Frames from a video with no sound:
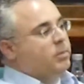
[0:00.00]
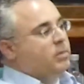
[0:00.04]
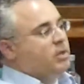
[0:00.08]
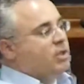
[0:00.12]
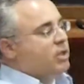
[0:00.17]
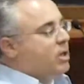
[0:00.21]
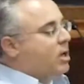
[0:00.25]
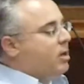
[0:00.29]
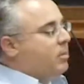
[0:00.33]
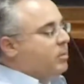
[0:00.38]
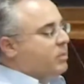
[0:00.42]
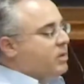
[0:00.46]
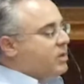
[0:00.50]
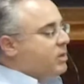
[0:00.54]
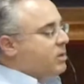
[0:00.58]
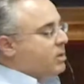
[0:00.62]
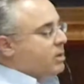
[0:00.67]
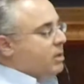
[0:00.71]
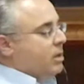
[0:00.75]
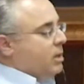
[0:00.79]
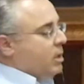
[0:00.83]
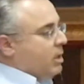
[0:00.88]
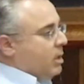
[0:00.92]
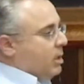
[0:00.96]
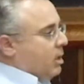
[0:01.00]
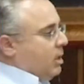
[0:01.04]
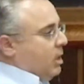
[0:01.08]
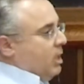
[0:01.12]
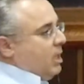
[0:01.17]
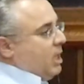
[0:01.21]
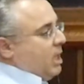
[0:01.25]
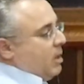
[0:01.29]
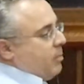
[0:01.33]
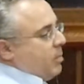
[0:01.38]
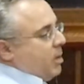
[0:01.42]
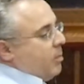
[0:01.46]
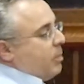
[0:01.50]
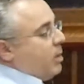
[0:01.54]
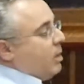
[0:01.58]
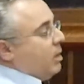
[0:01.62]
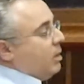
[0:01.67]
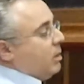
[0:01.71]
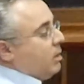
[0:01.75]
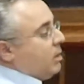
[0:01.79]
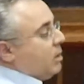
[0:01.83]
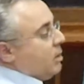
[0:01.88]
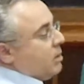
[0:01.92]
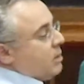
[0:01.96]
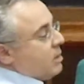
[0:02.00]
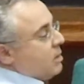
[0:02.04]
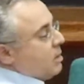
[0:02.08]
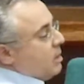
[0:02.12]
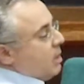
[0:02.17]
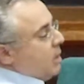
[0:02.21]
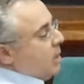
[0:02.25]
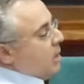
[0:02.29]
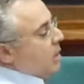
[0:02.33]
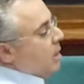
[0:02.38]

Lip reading: jumps in capabilities,